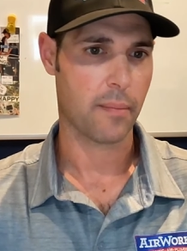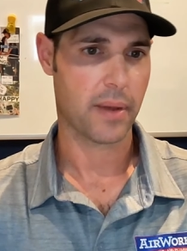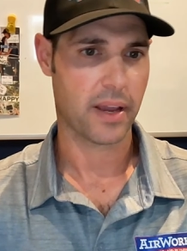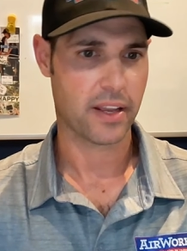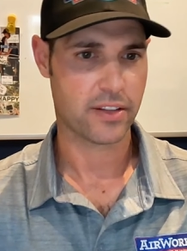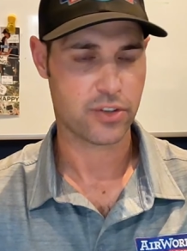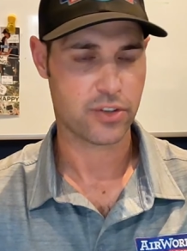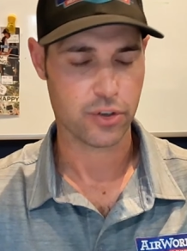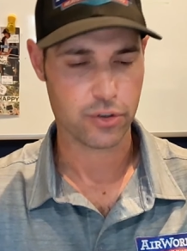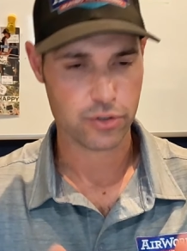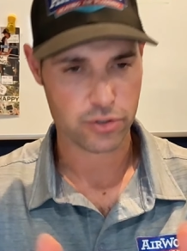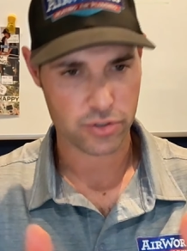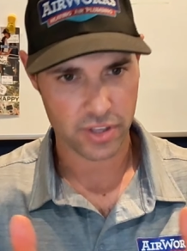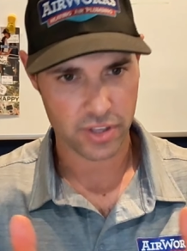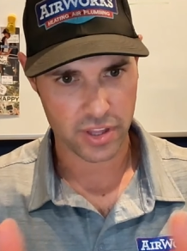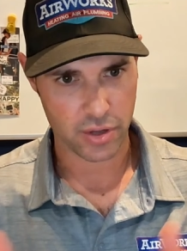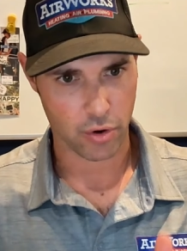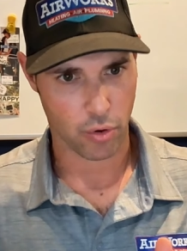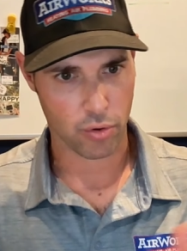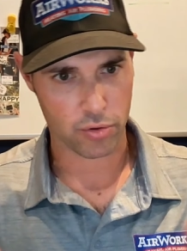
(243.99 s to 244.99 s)
It's usually
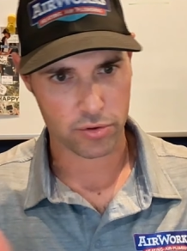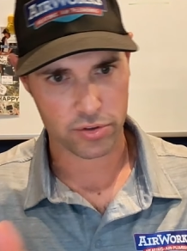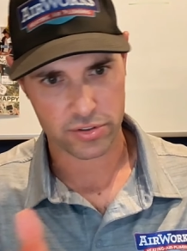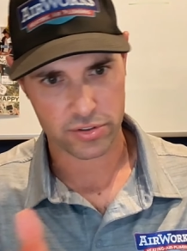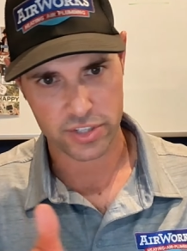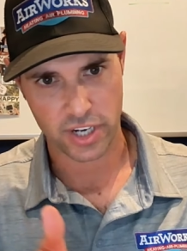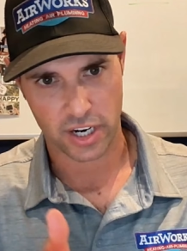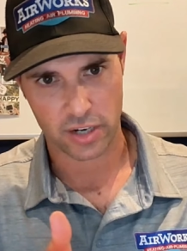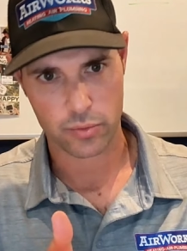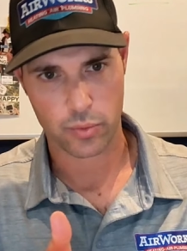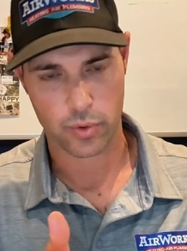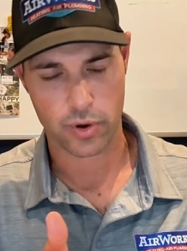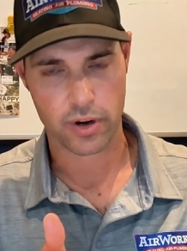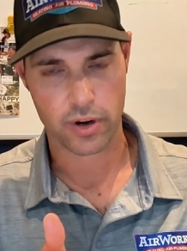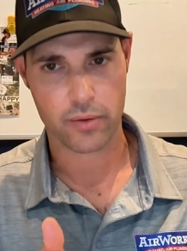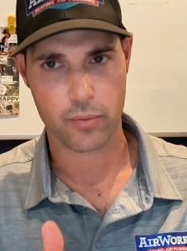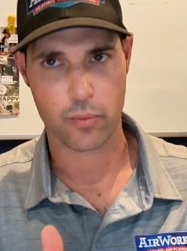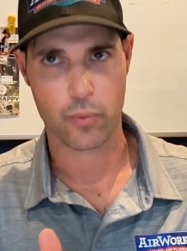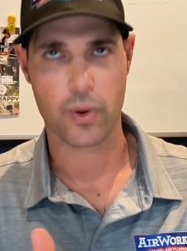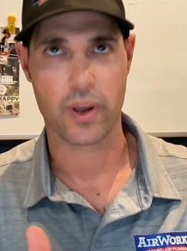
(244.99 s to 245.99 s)
the older
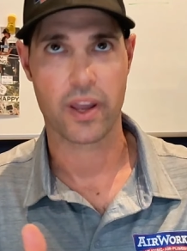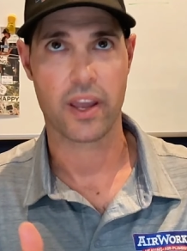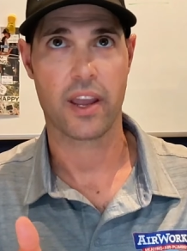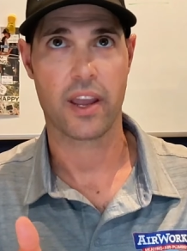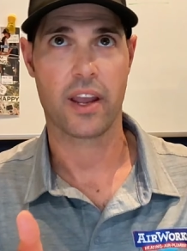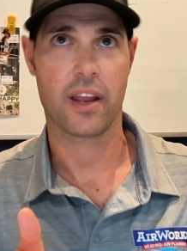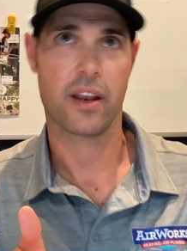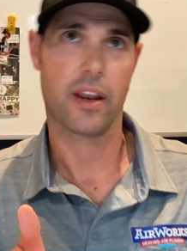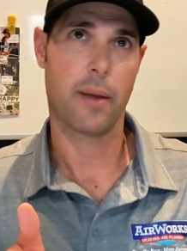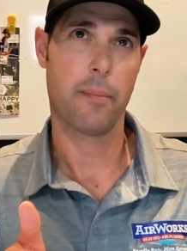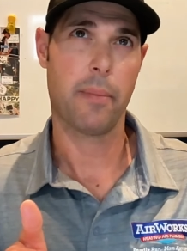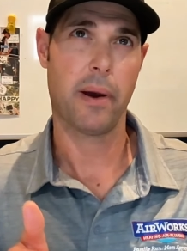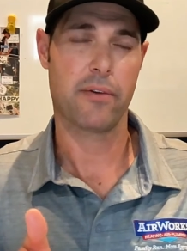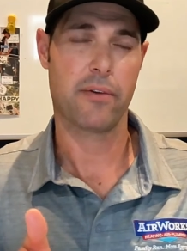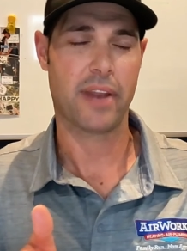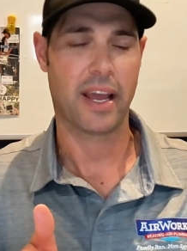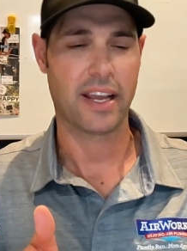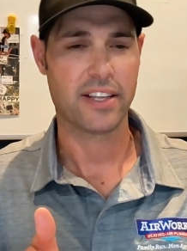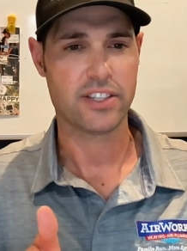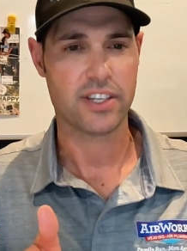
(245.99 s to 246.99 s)
ductwork. When about
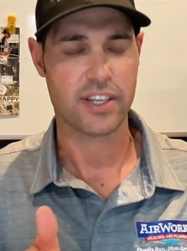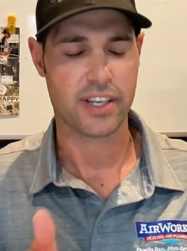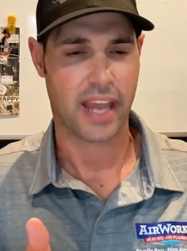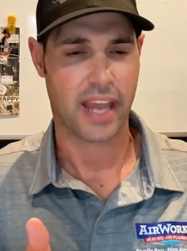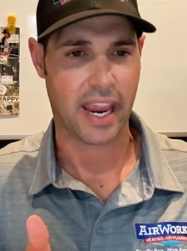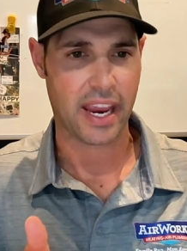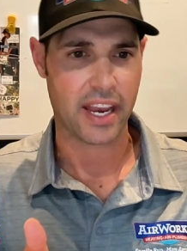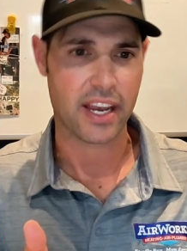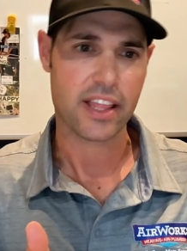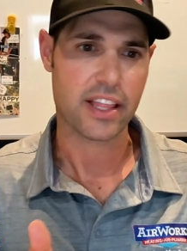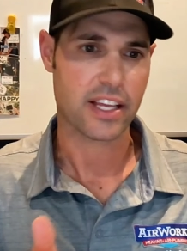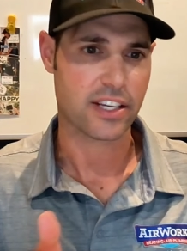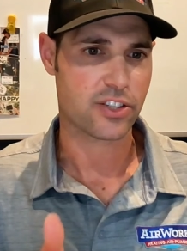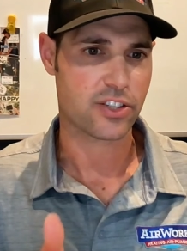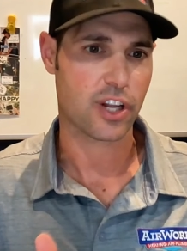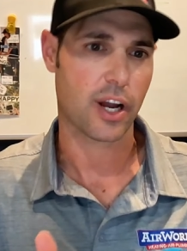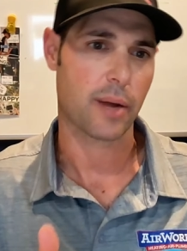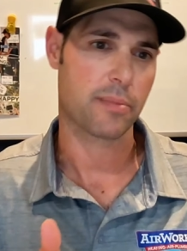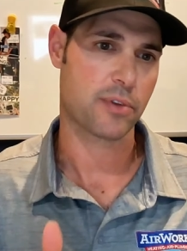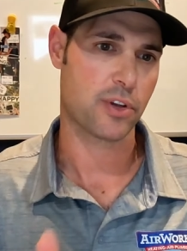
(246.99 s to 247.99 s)
1980 they
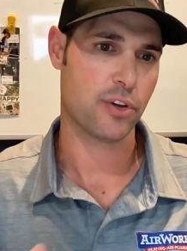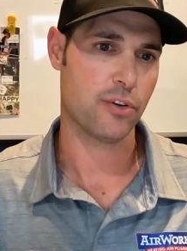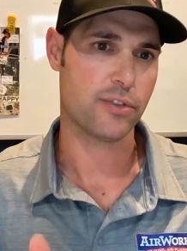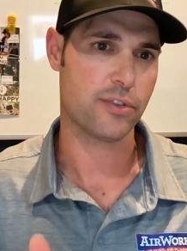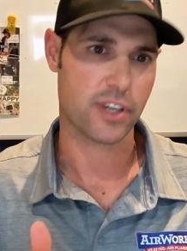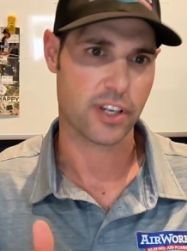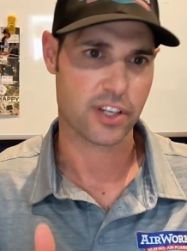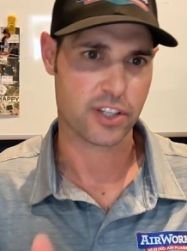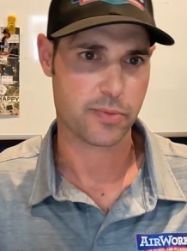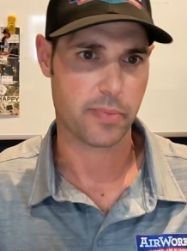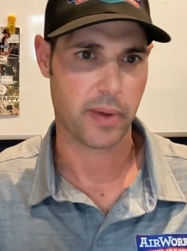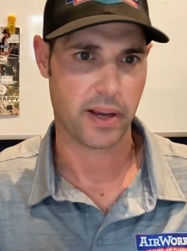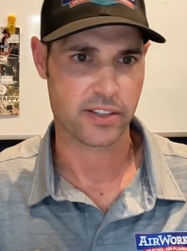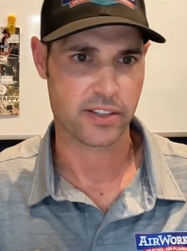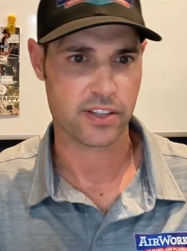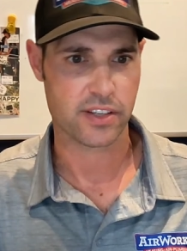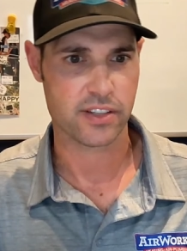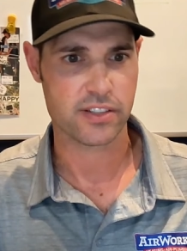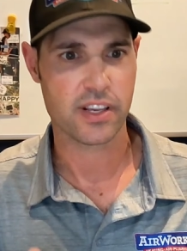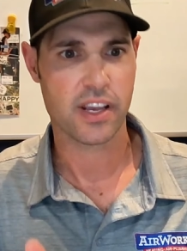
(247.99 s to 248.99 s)
stopped using
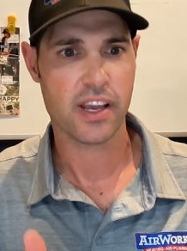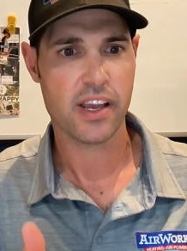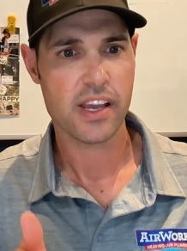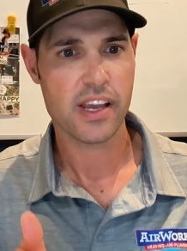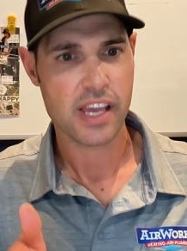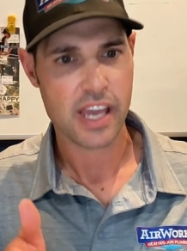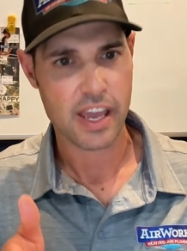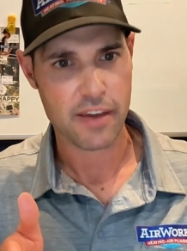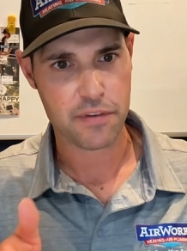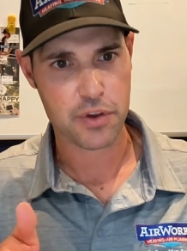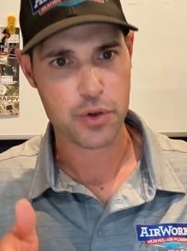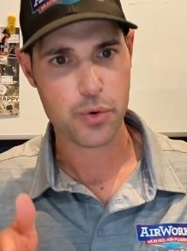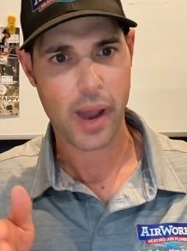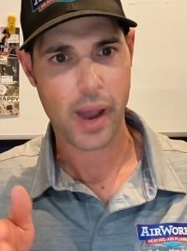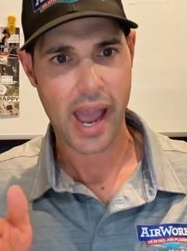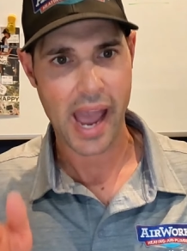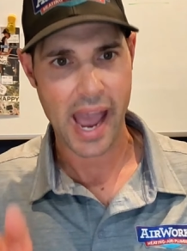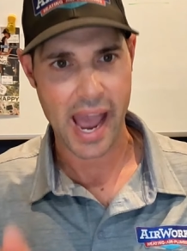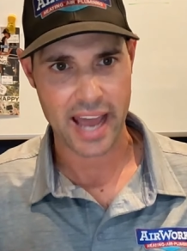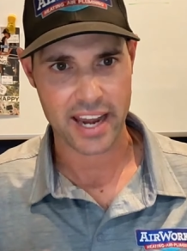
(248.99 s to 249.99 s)
asbestos. If you
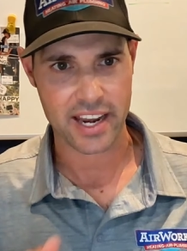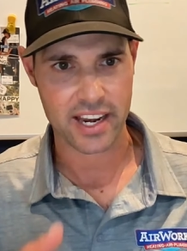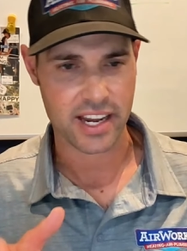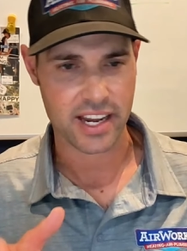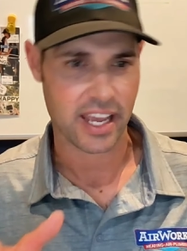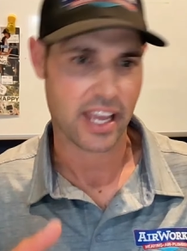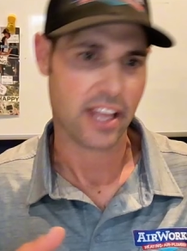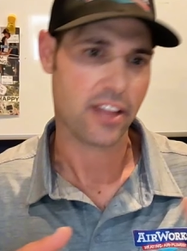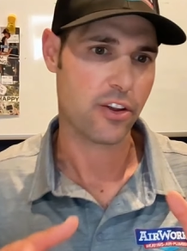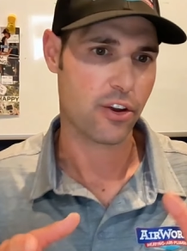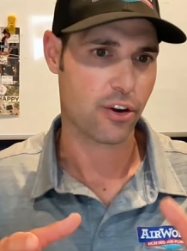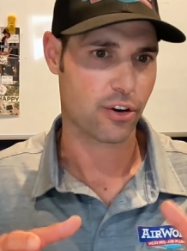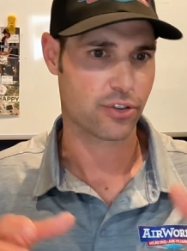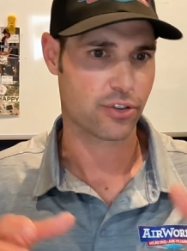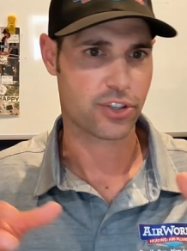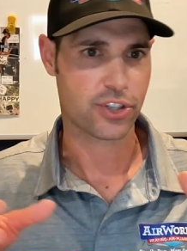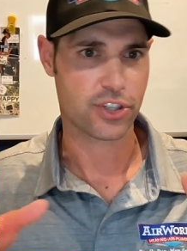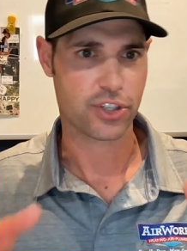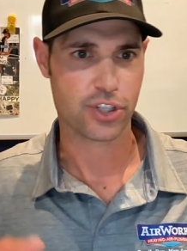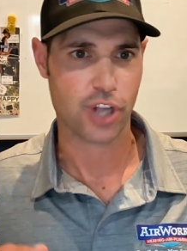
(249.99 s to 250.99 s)
had it in your
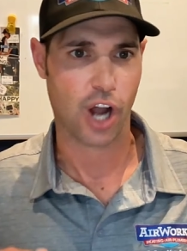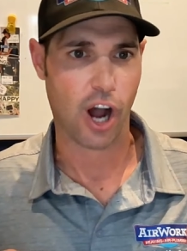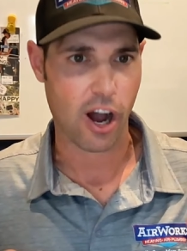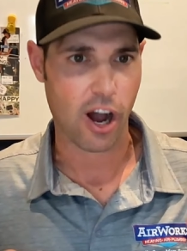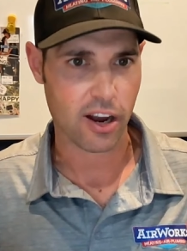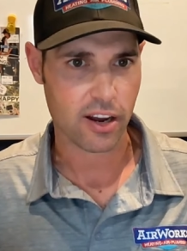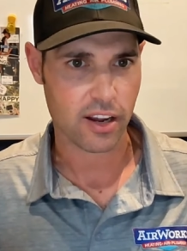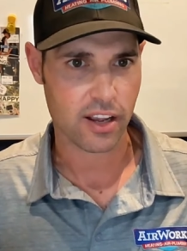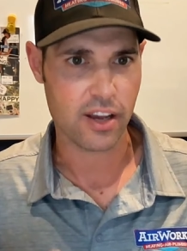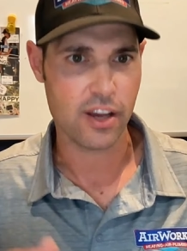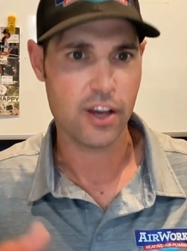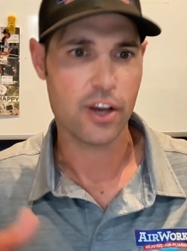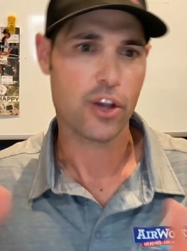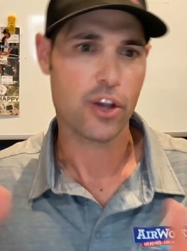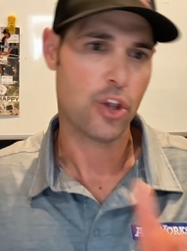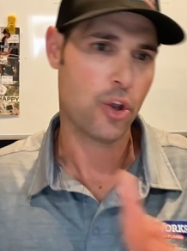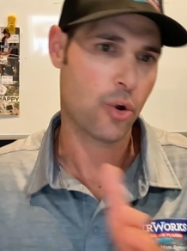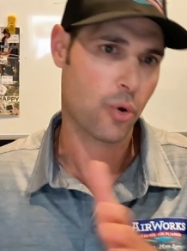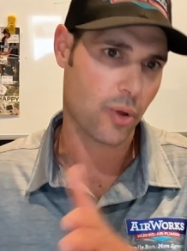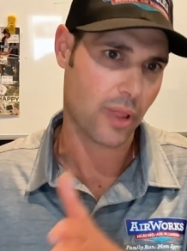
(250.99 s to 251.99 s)
stock,
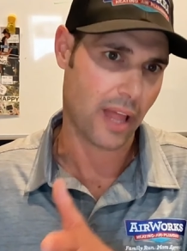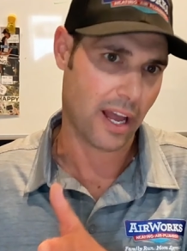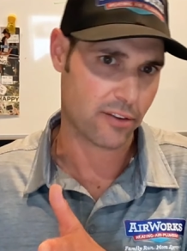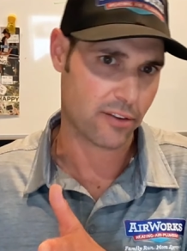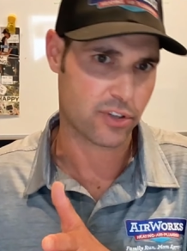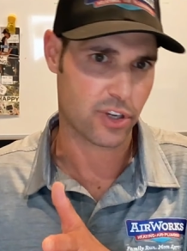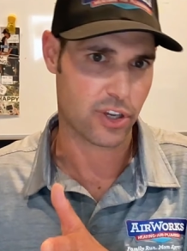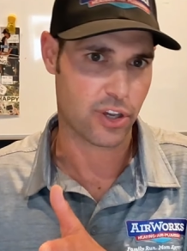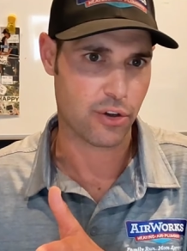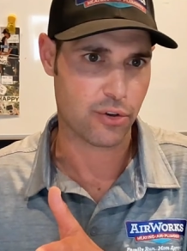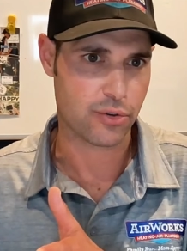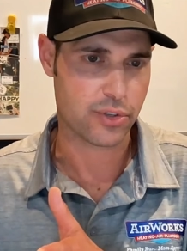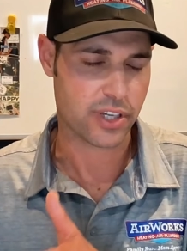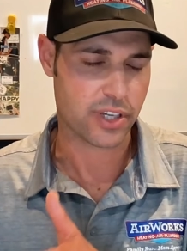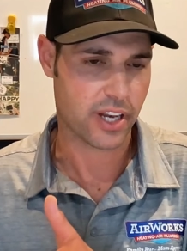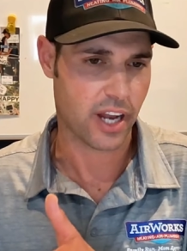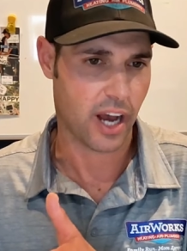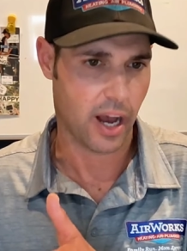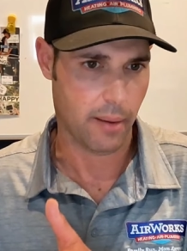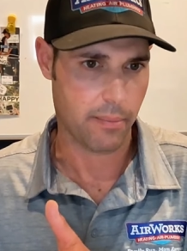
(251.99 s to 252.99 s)
you were allowed to use
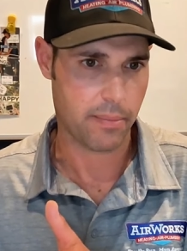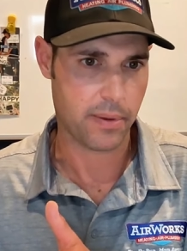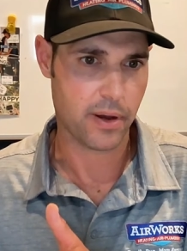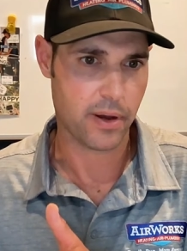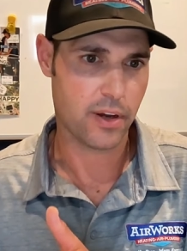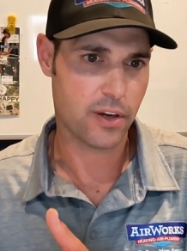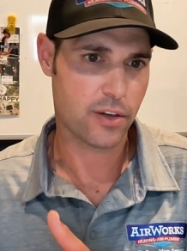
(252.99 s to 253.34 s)
it up.